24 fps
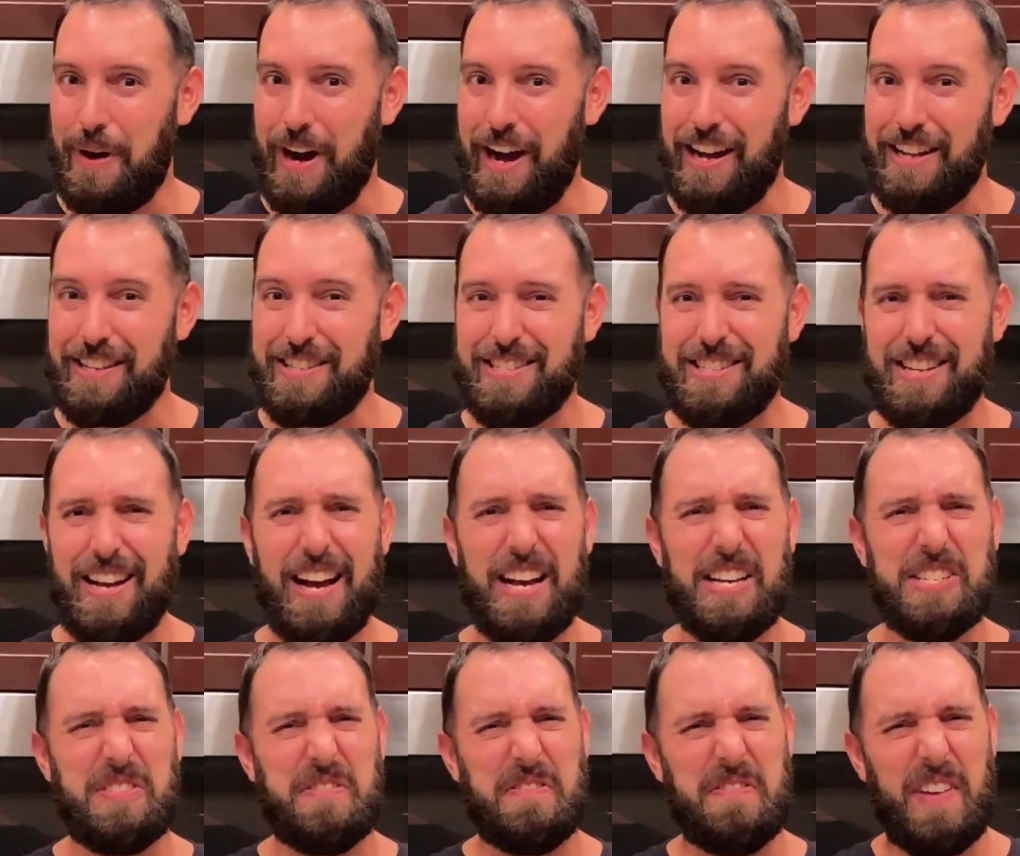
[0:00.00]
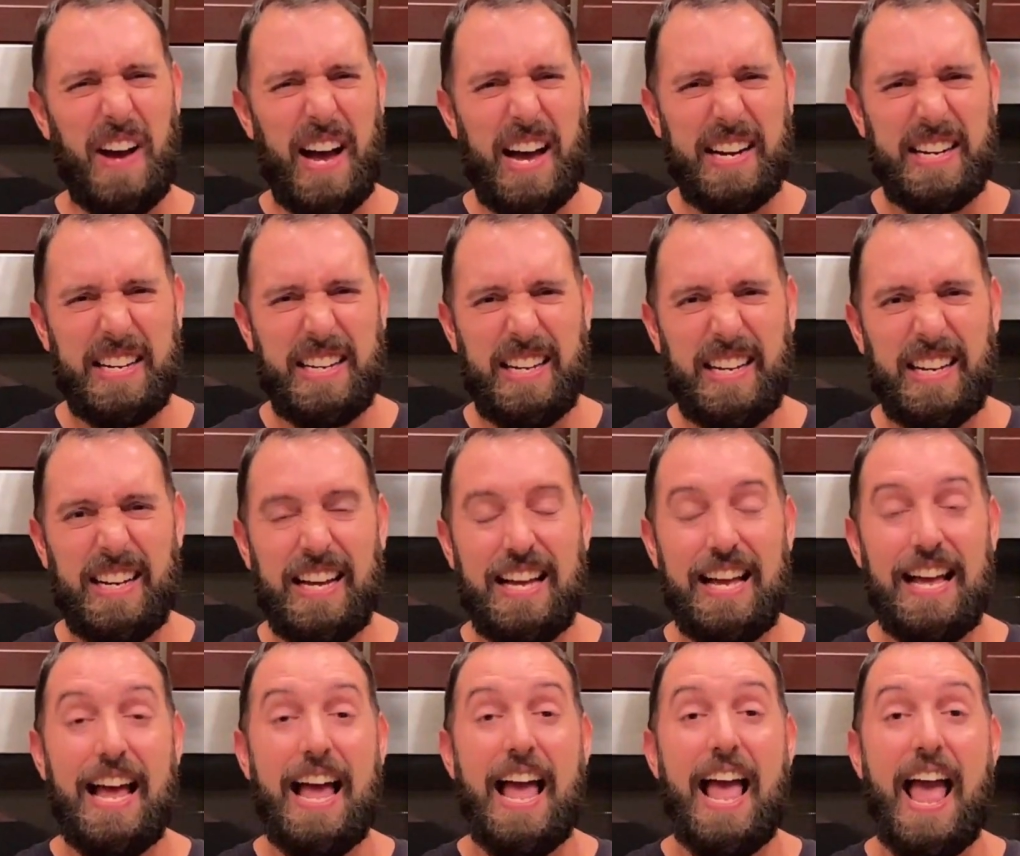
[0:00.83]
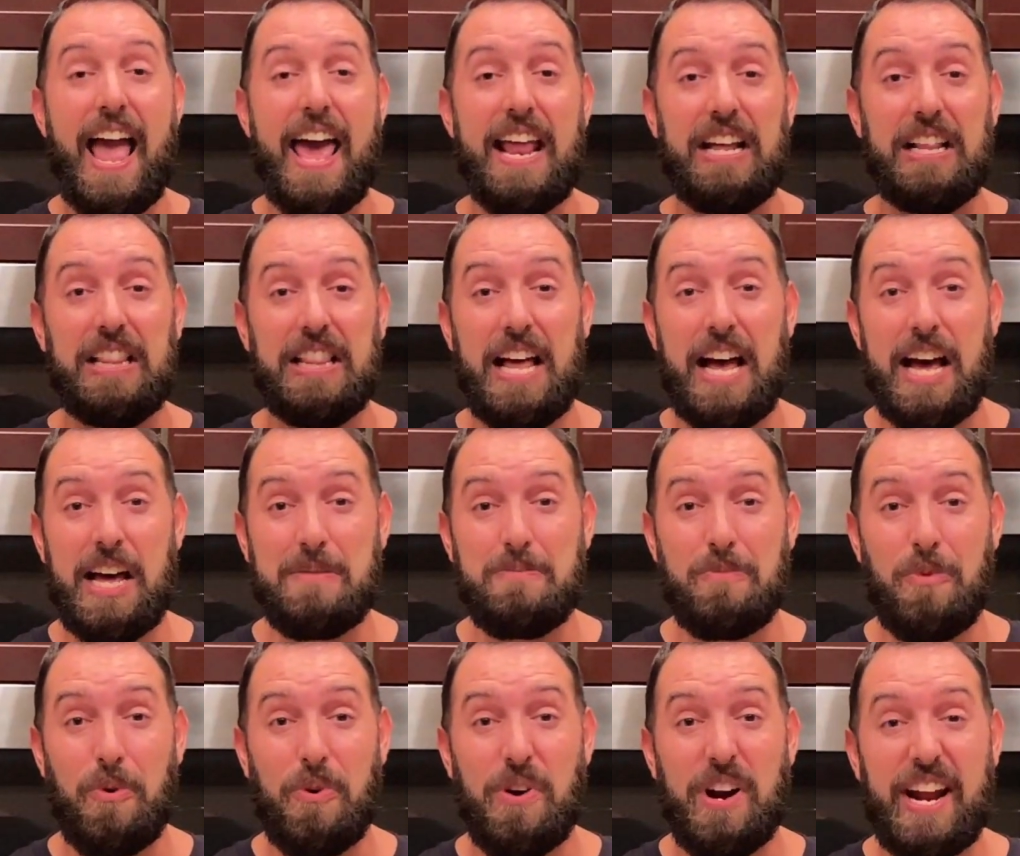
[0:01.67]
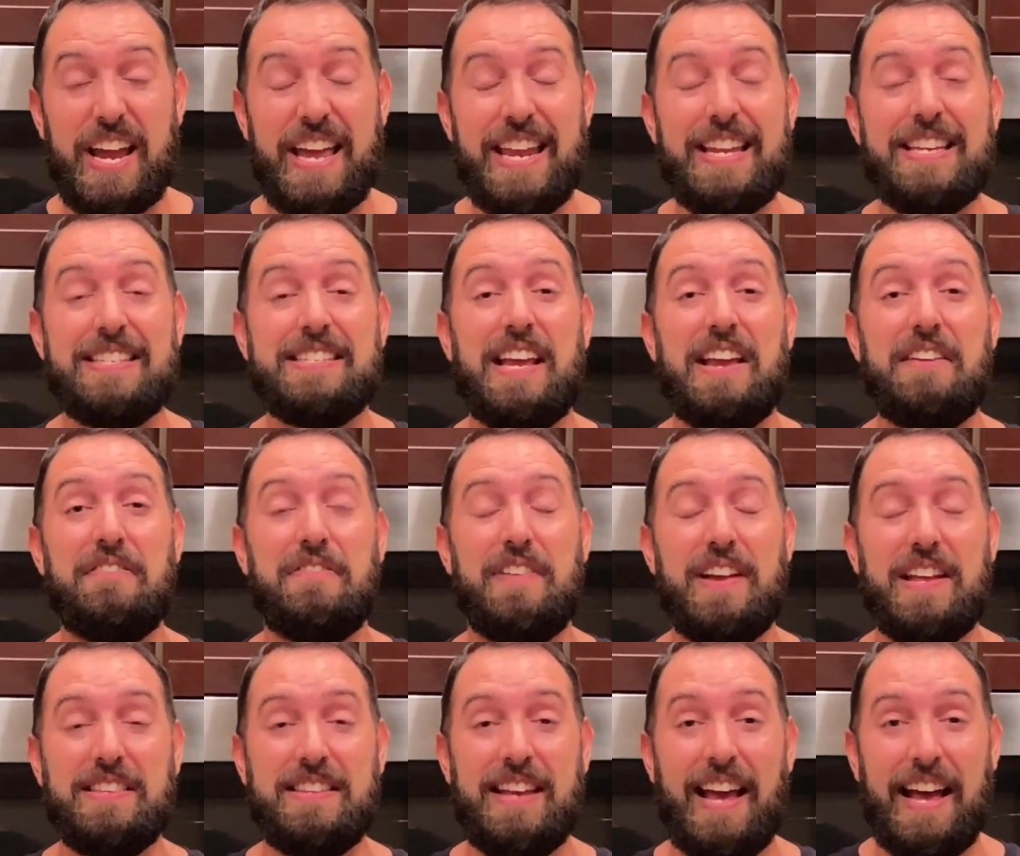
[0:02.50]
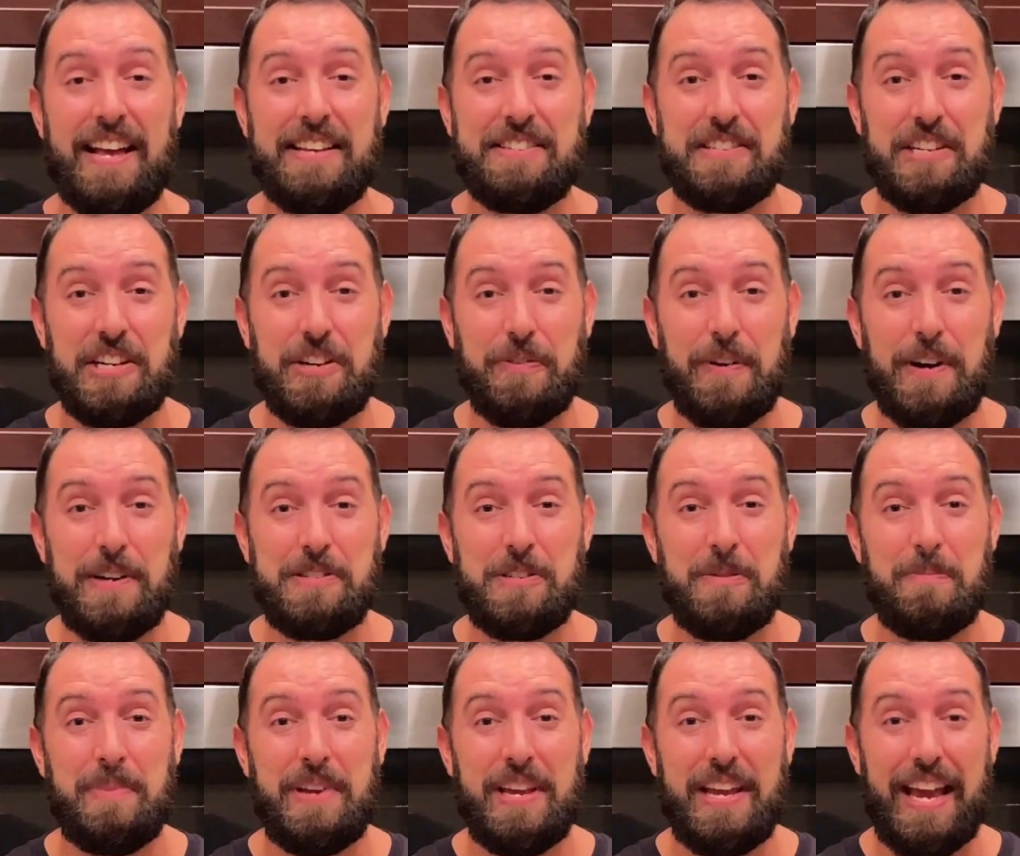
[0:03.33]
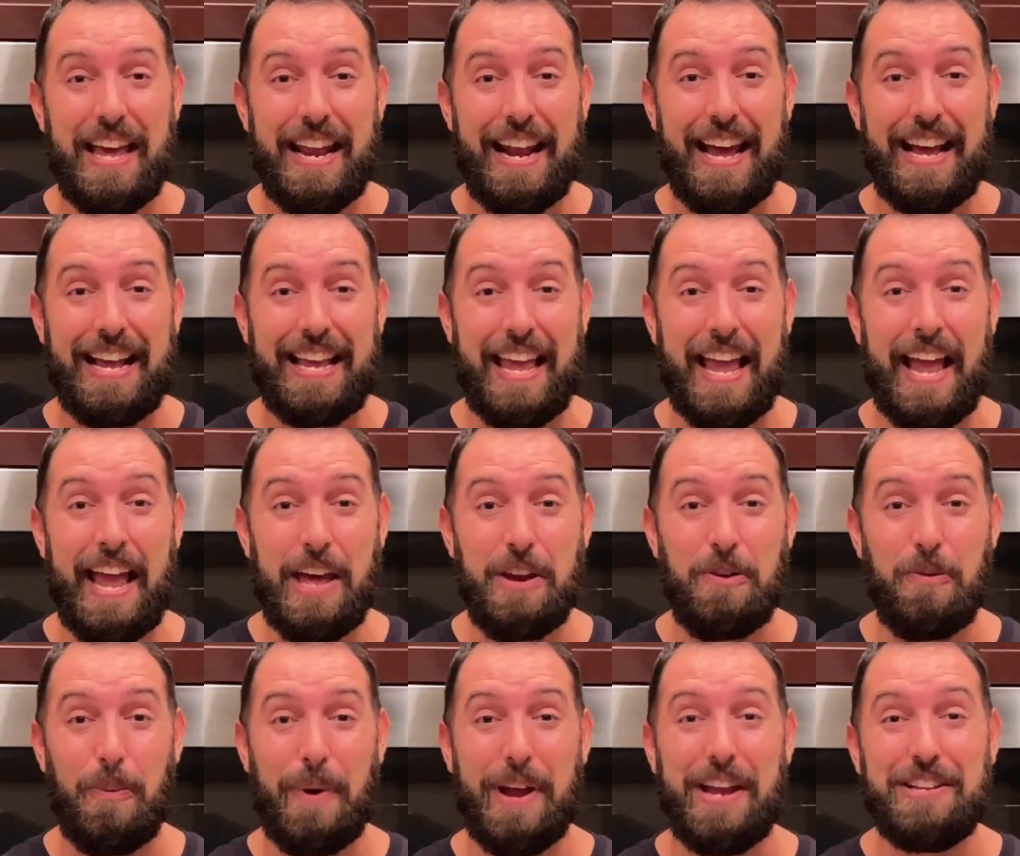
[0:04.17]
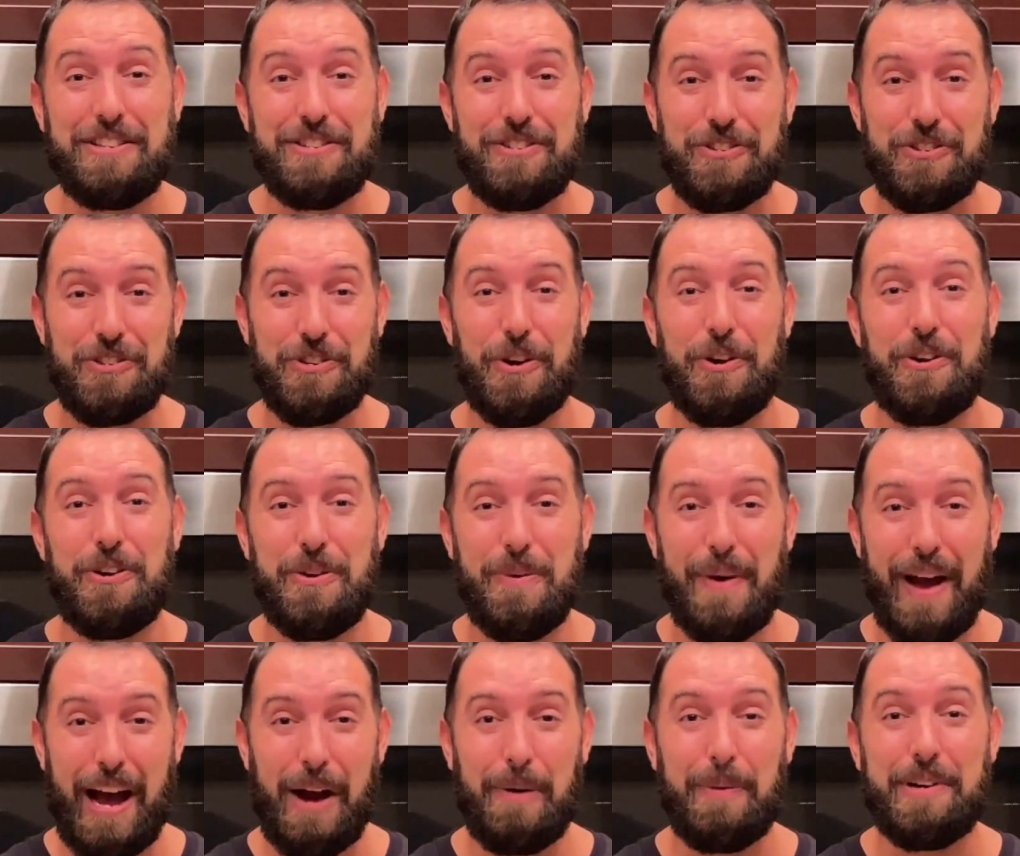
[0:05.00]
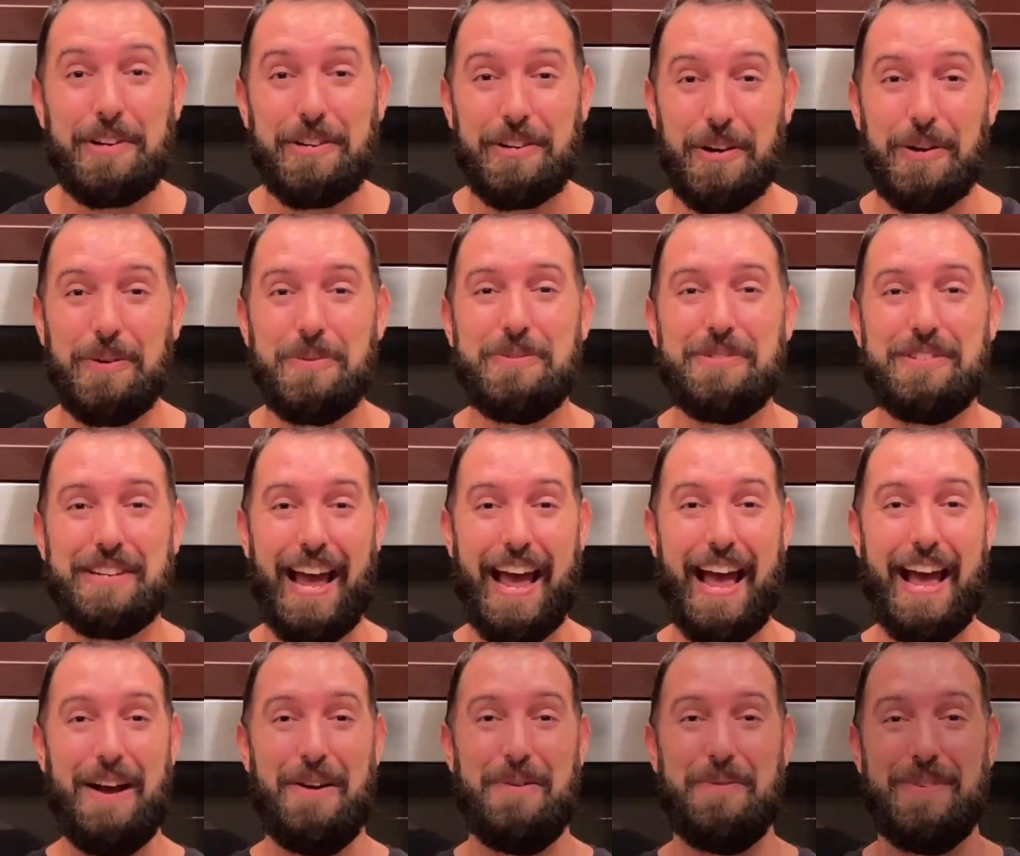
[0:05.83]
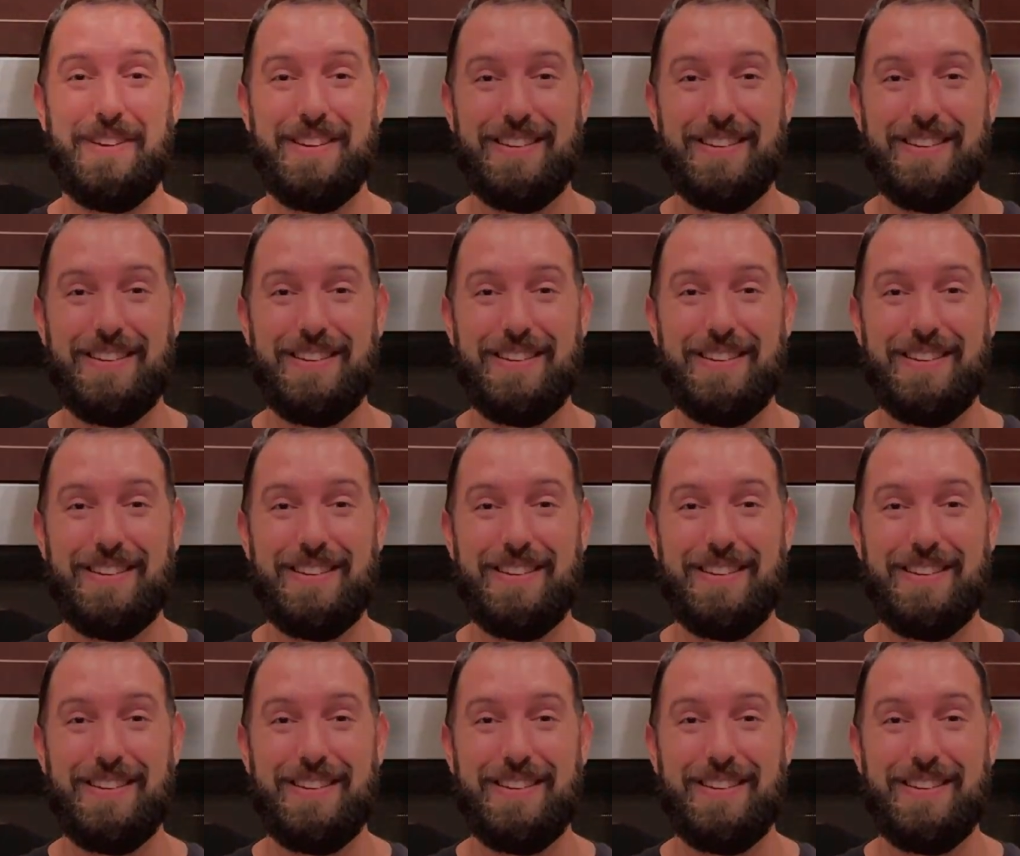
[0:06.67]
hot sauce, vodka, and a lot more. It is a fantastic recipe and I can't wait to show you how it goes down.